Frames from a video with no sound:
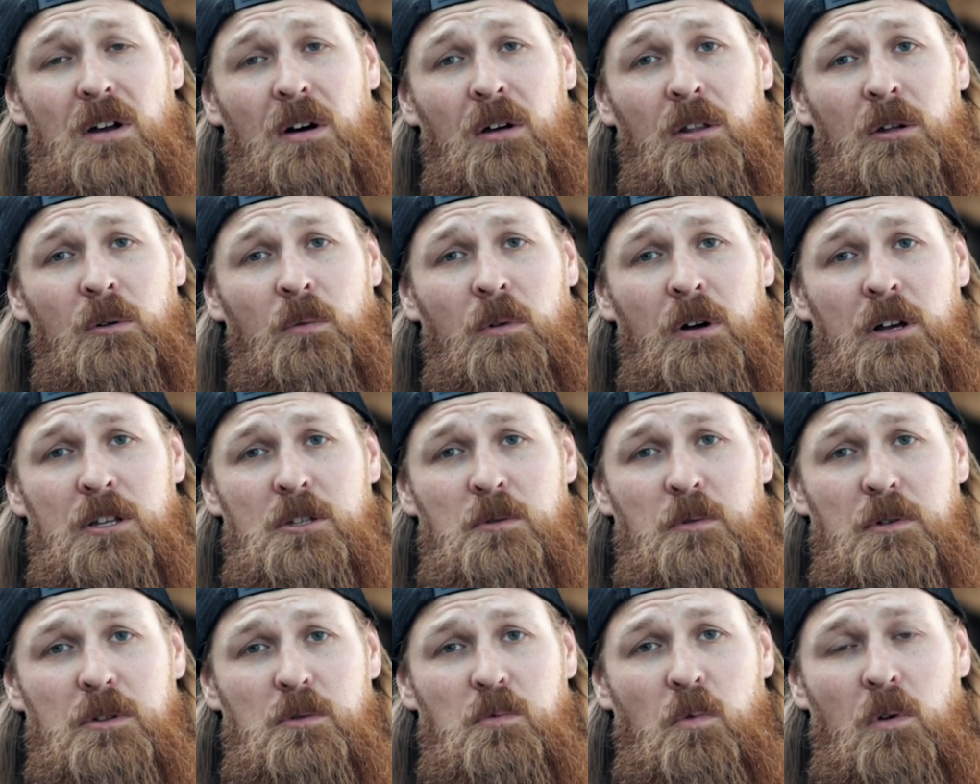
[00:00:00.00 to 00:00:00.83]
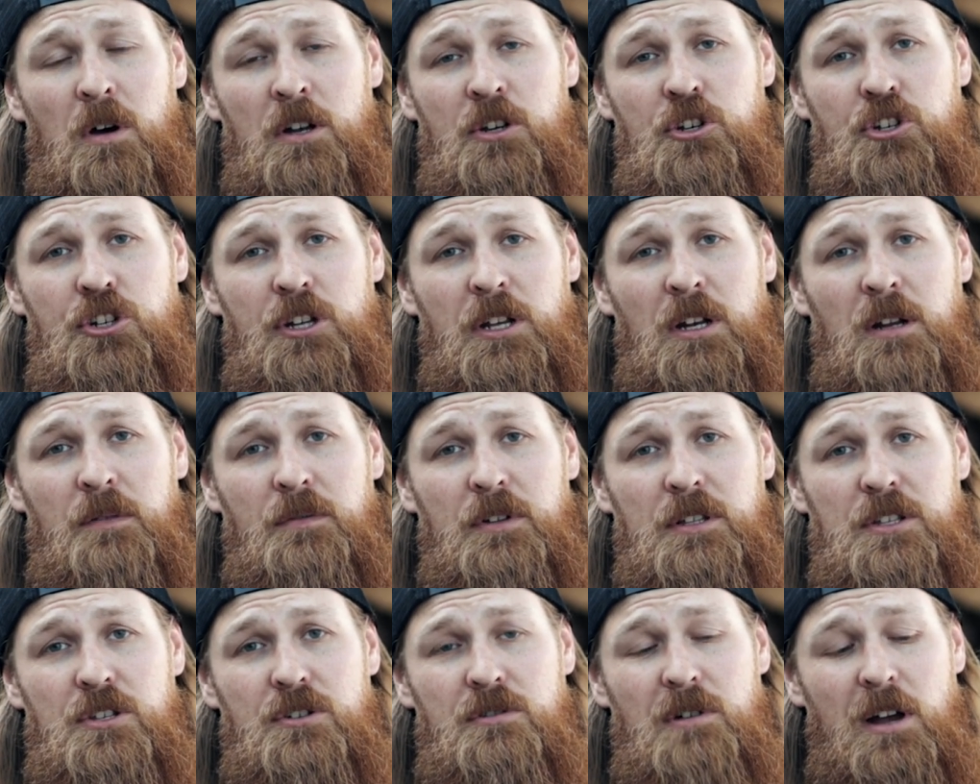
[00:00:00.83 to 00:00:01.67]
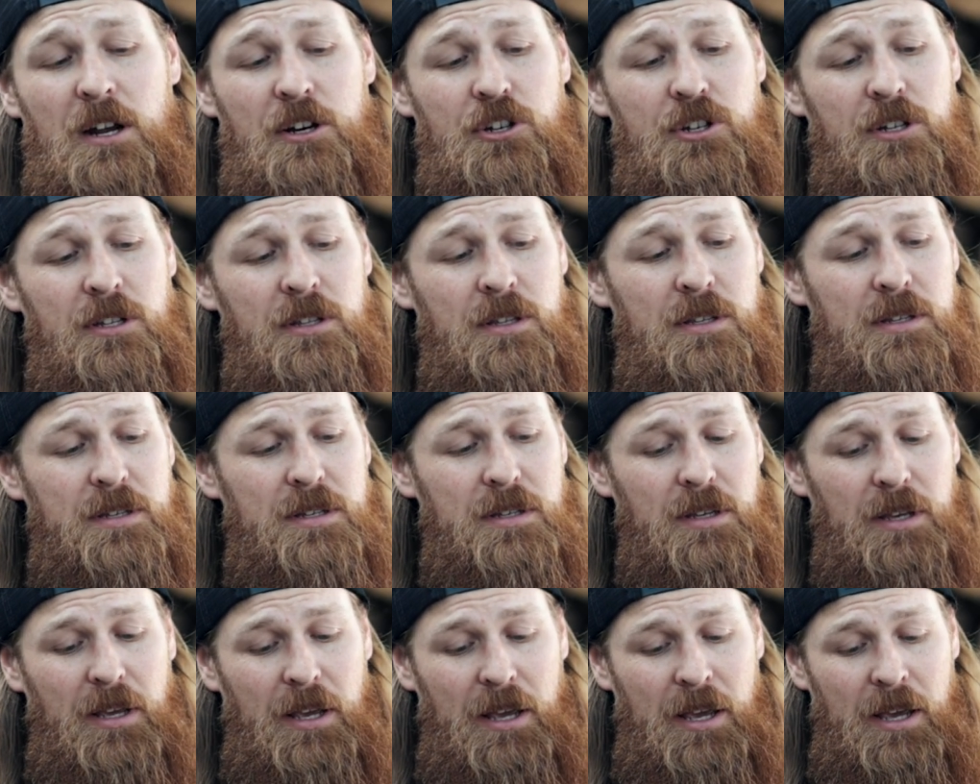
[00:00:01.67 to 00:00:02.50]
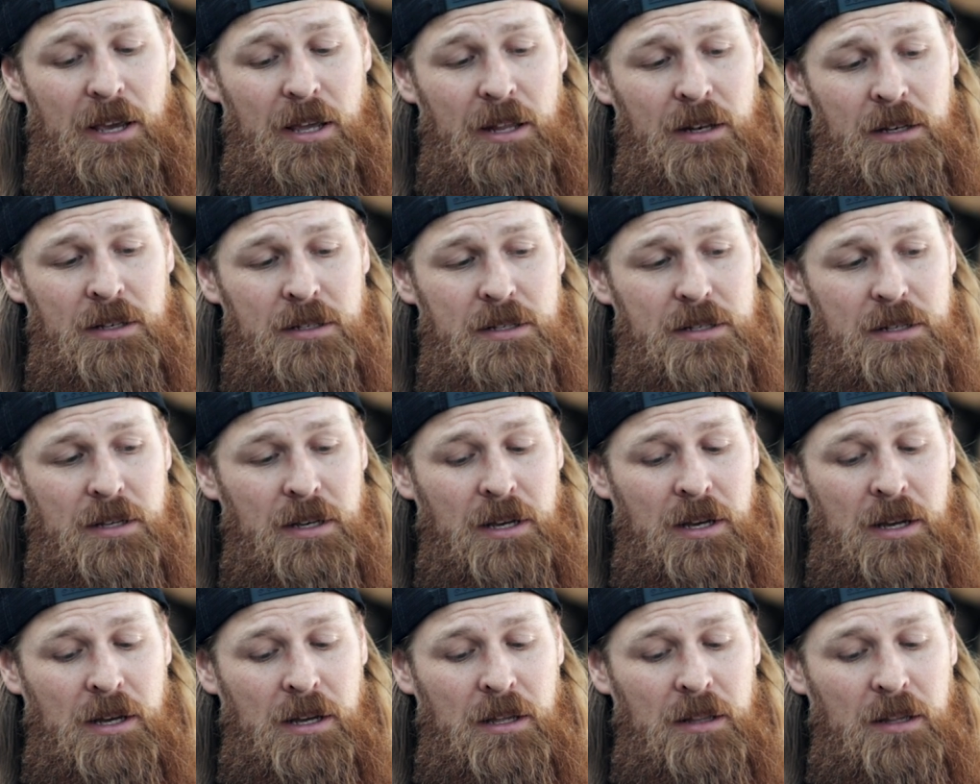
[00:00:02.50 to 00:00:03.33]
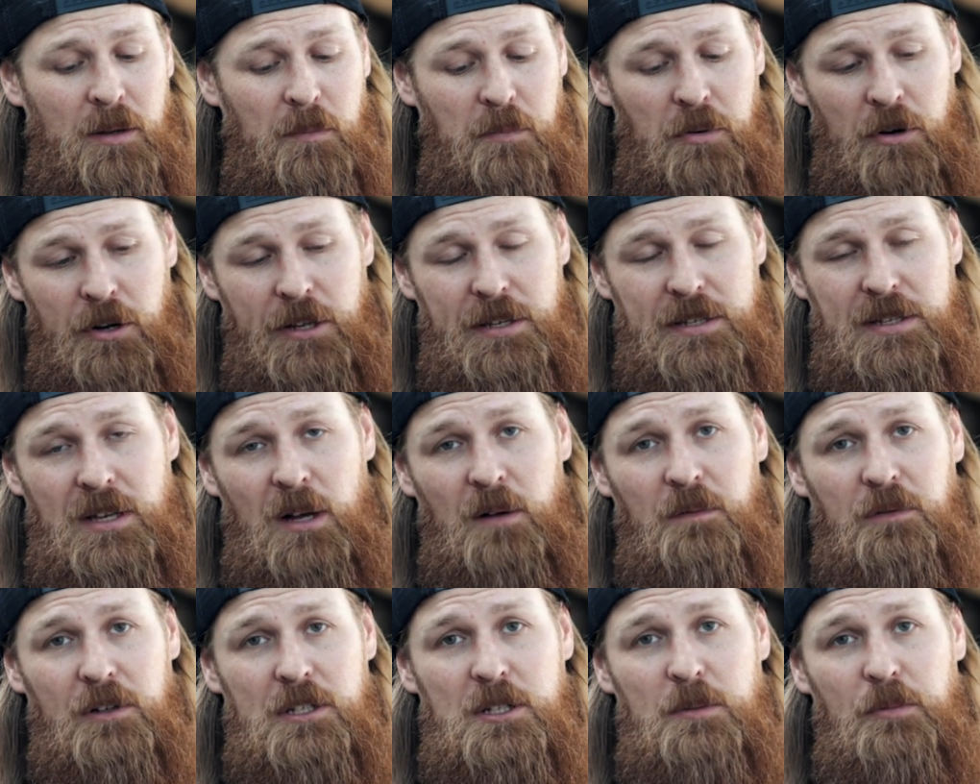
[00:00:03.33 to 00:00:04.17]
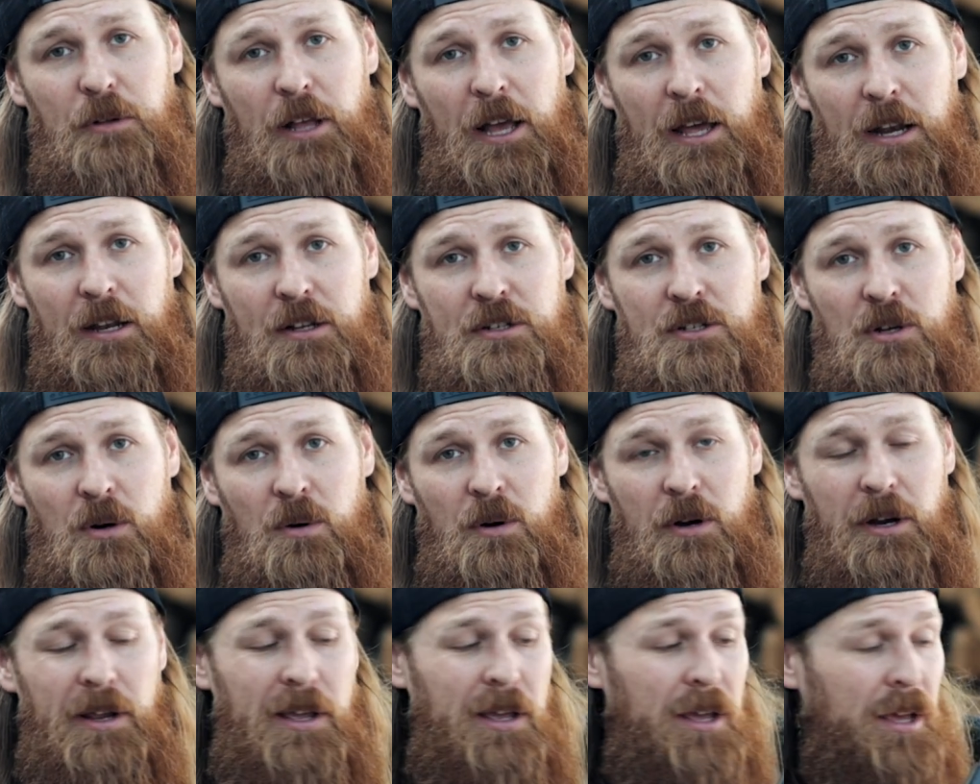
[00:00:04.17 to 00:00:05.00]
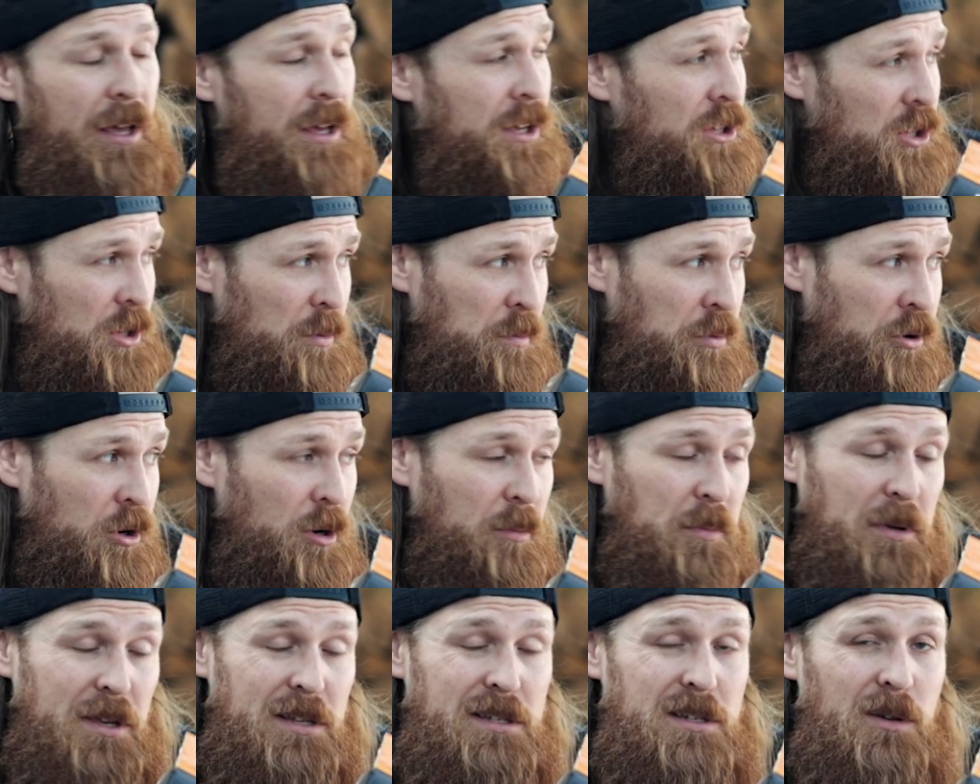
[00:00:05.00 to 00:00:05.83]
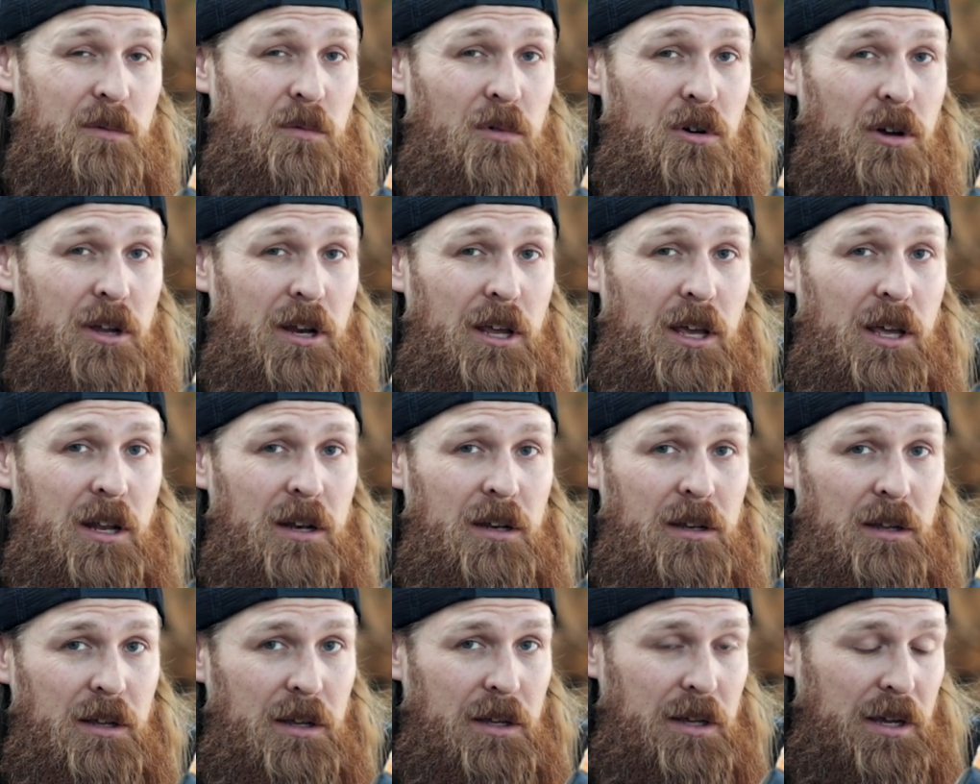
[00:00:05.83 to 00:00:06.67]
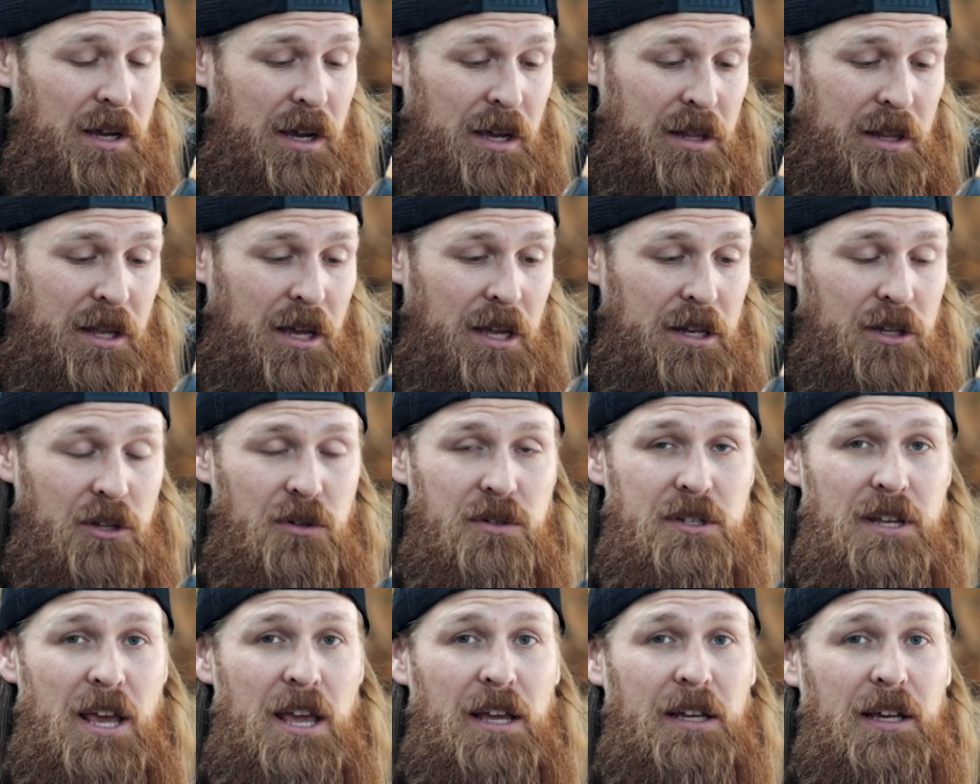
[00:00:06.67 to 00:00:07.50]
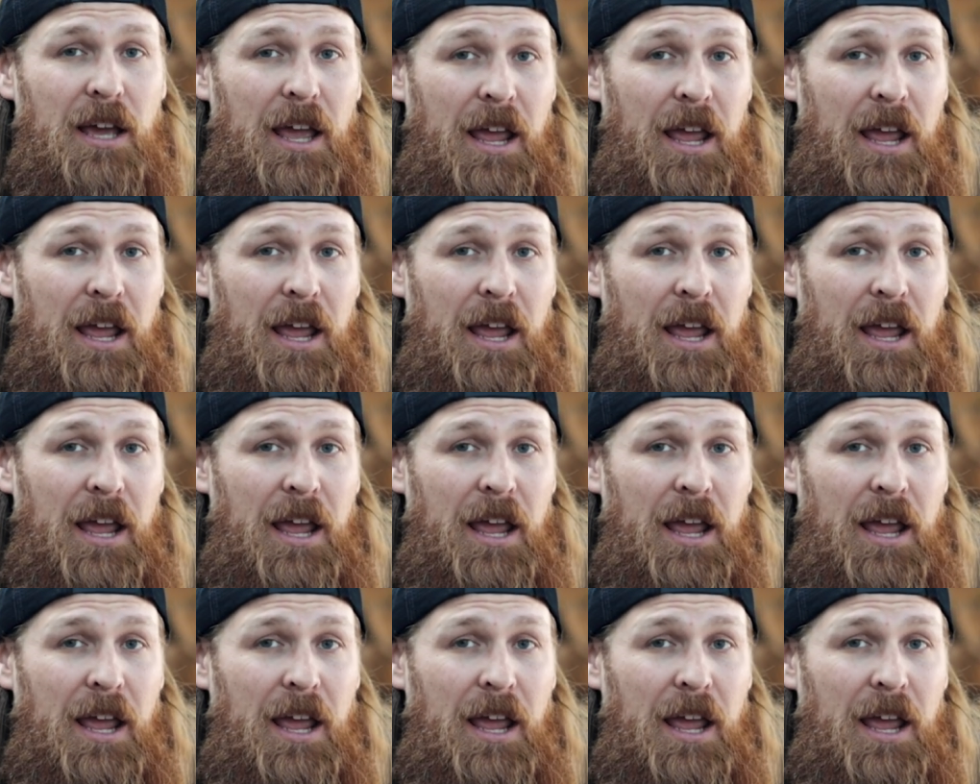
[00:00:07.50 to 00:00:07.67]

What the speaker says: all there was 1 sheet of instructions, and they're pretty self-explanatory. You put a piece of wood in, and then you take a